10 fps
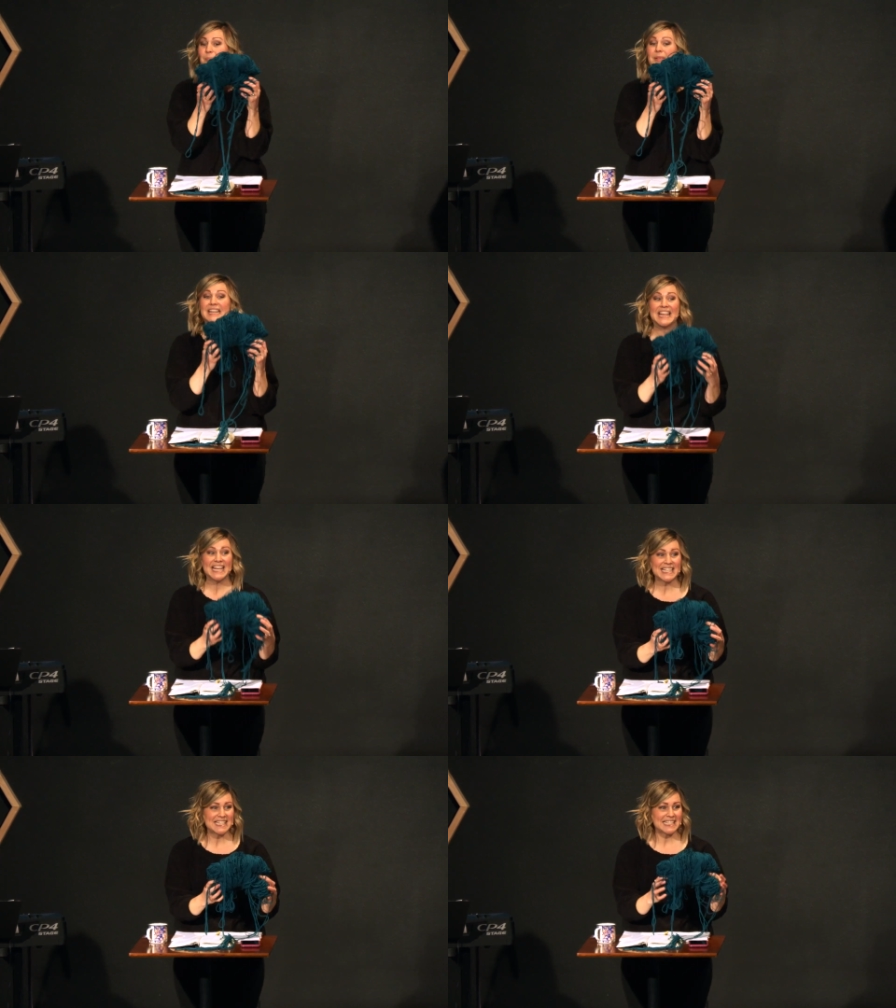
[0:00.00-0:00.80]
But
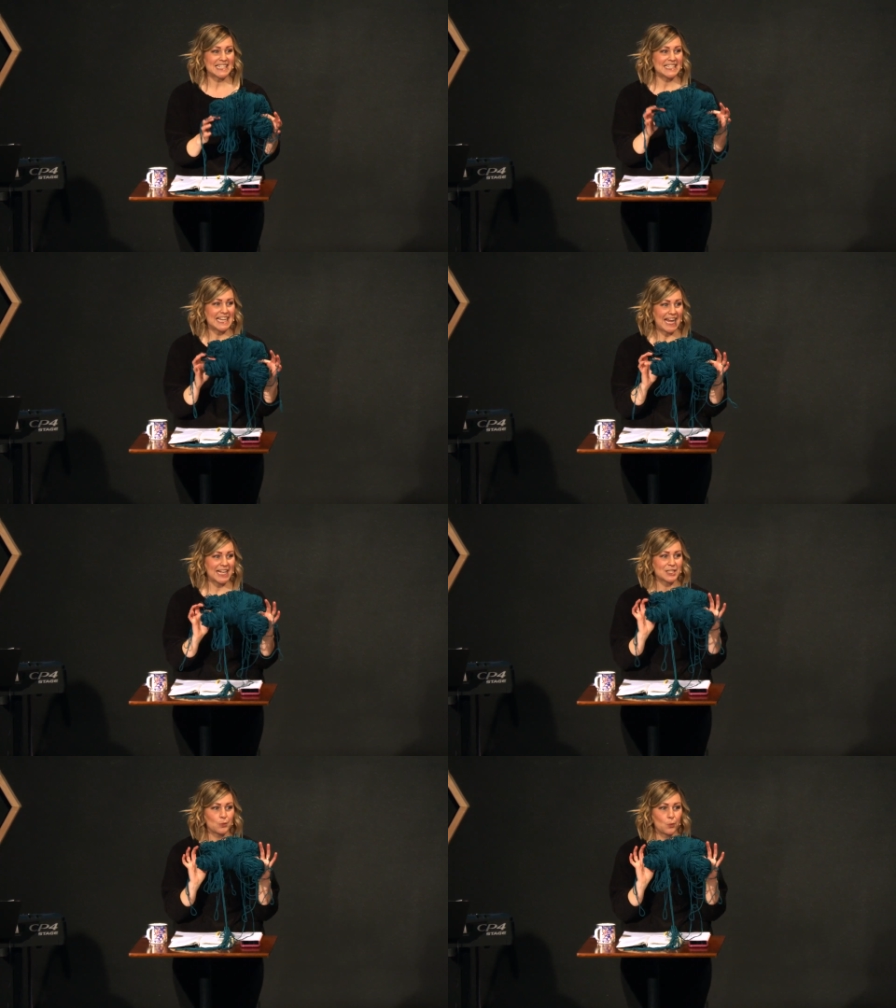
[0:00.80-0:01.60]
this
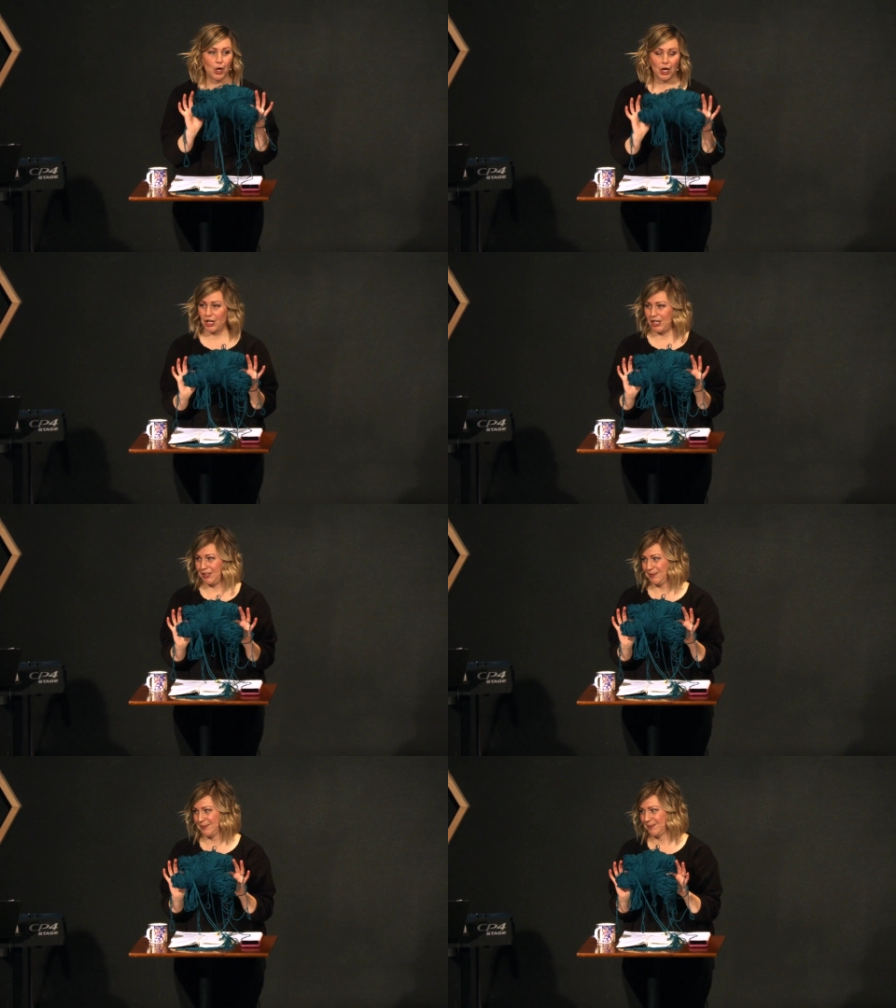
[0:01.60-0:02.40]
takes work.
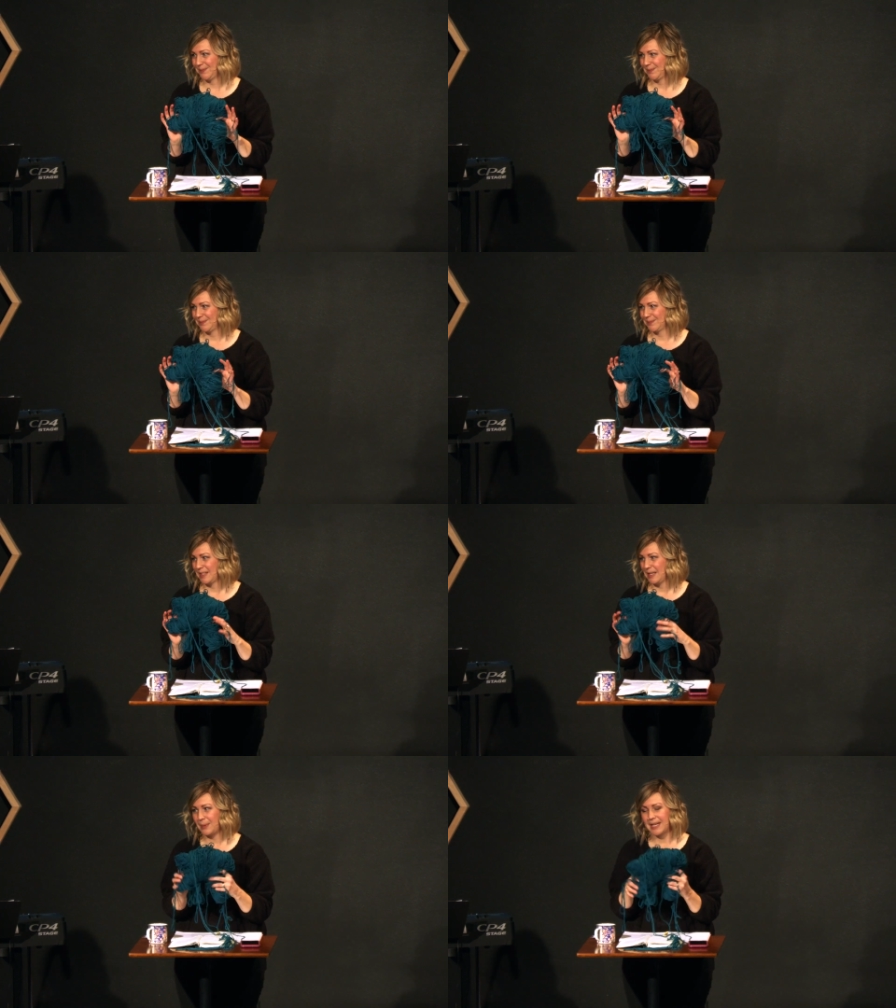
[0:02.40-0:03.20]

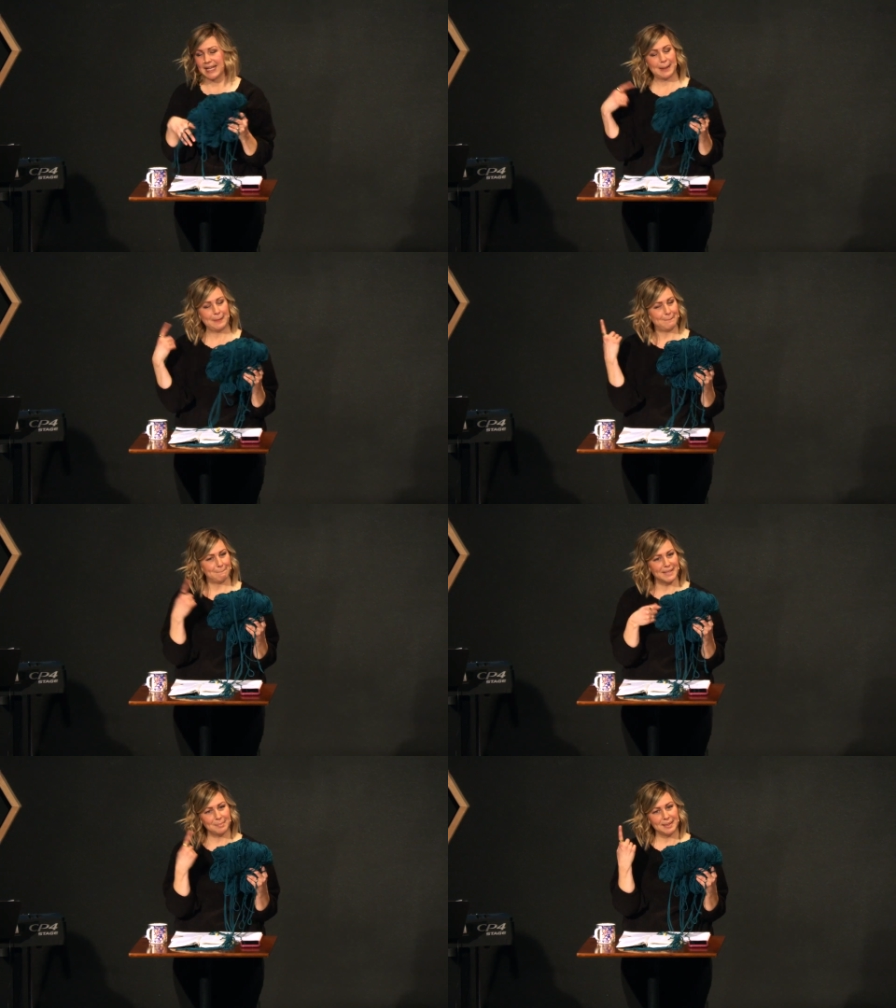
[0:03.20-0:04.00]
We can't
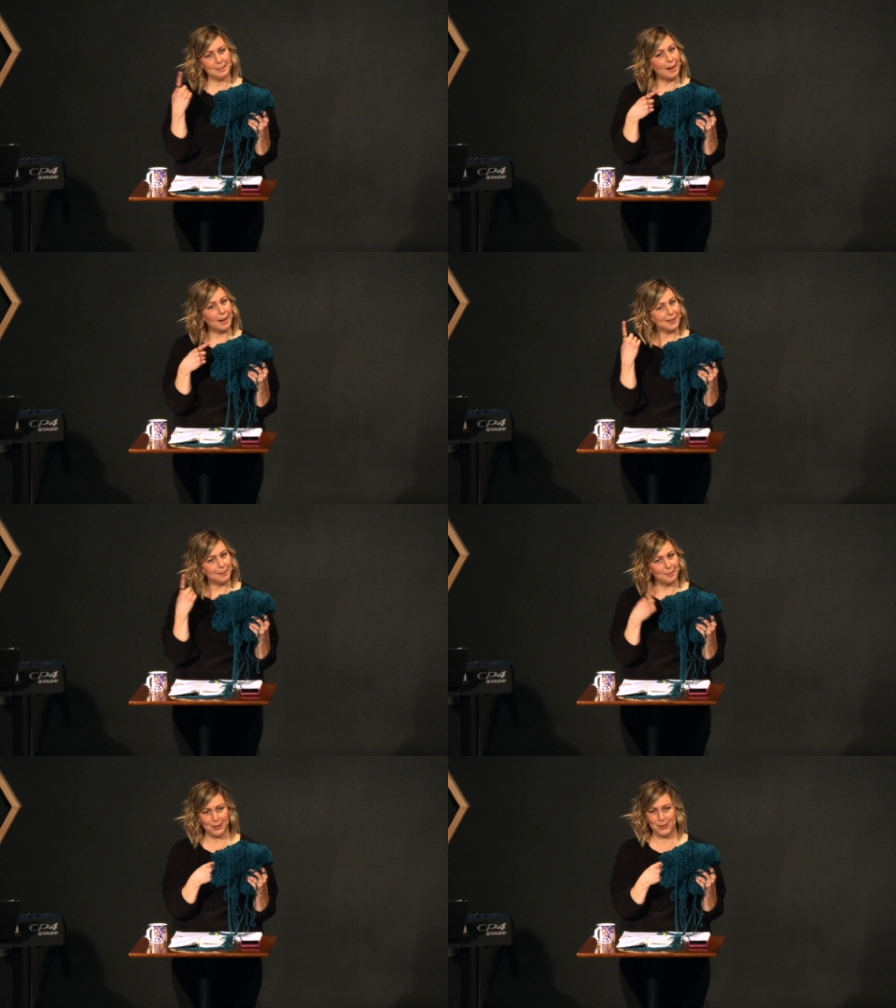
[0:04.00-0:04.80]

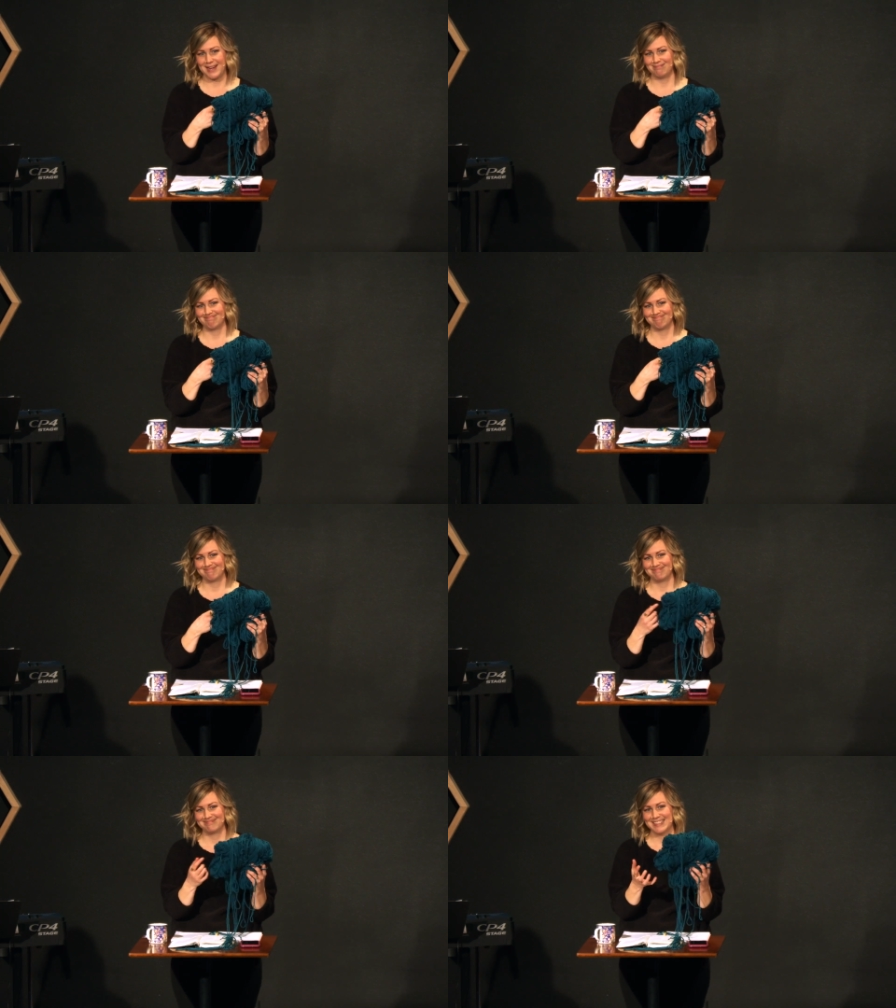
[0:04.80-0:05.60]
bippity-boppity-boo it.
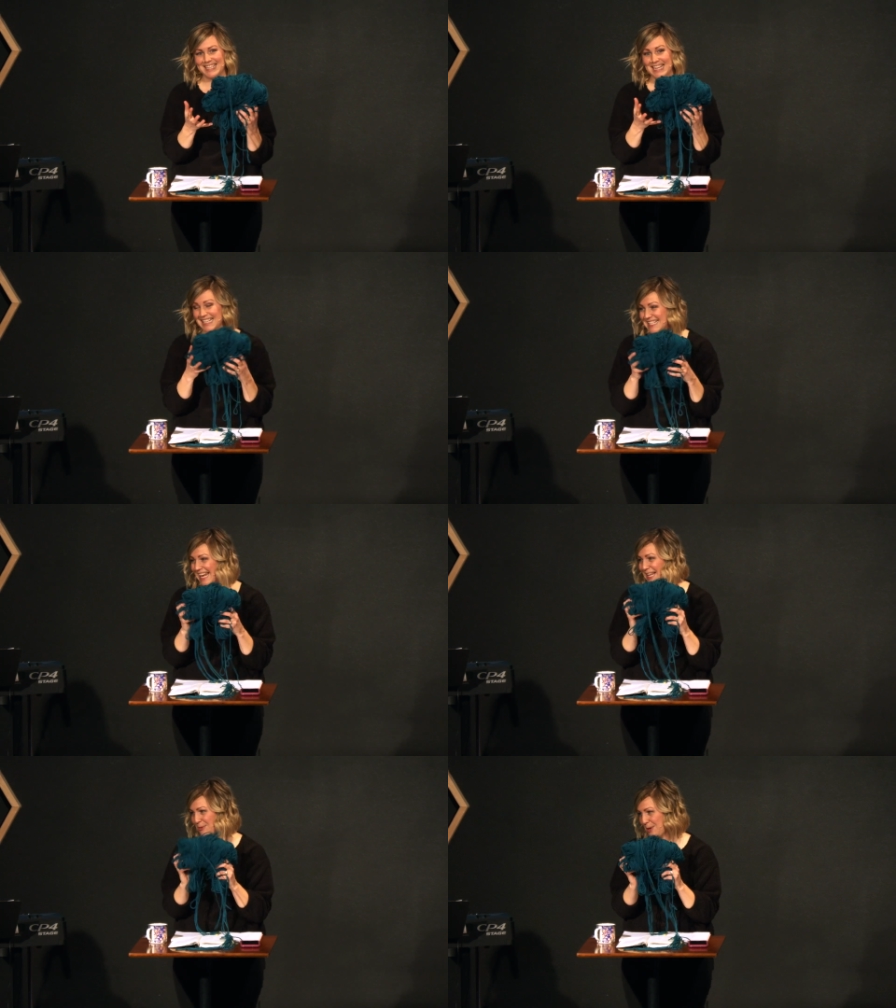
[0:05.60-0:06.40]
It
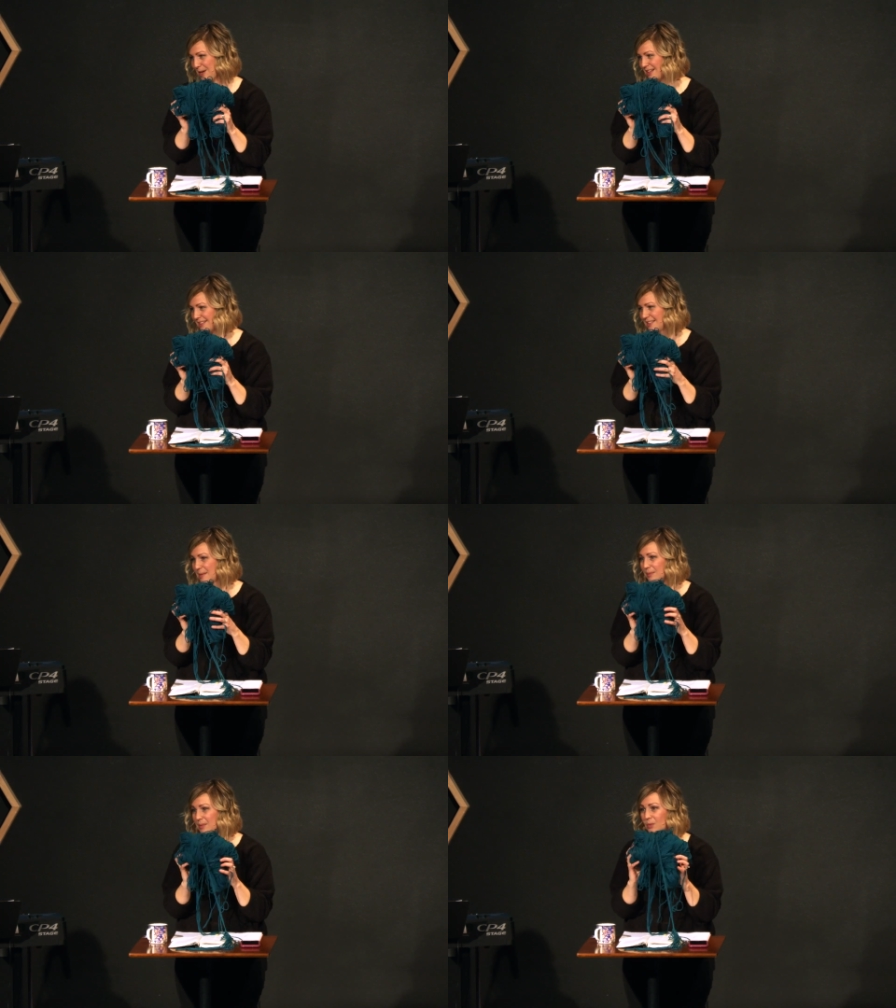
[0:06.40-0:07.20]
takes work.
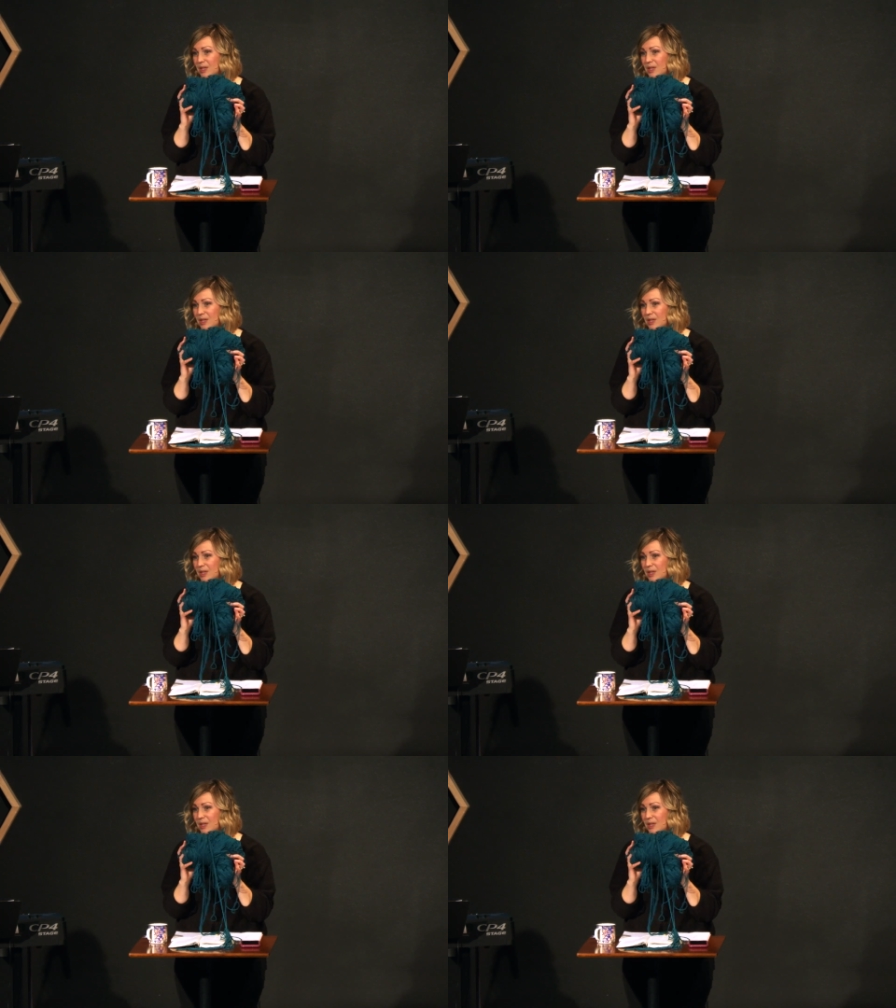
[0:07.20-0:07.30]
But